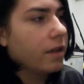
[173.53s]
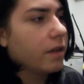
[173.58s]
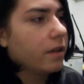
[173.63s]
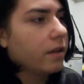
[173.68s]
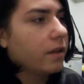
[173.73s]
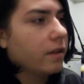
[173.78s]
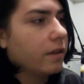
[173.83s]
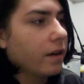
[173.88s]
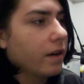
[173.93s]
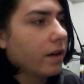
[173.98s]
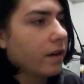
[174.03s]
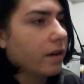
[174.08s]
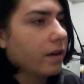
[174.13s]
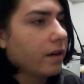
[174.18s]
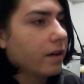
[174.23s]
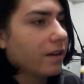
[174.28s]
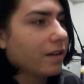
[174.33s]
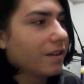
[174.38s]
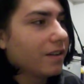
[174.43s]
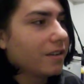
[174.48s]
They're
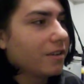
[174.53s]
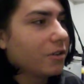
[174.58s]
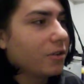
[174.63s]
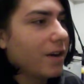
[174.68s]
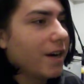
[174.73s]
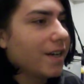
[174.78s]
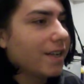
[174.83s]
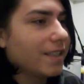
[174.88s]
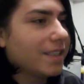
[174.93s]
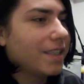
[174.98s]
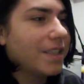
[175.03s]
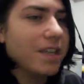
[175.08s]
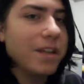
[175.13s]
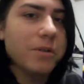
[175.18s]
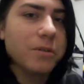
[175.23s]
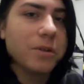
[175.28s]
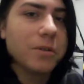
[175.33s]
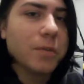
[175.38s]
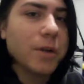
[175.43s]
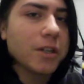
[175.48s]
going to try to see
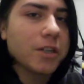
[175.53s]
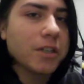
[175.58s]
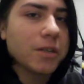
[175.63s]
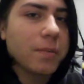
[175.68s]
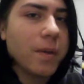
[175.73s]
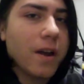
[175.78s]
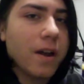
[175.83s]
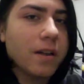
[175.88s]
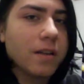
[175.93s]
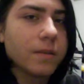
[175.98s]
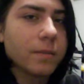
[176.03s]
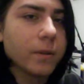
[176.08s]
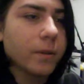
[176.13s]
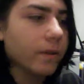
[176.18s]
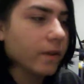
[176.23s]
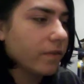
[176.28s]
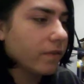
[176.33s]
you as much as possible.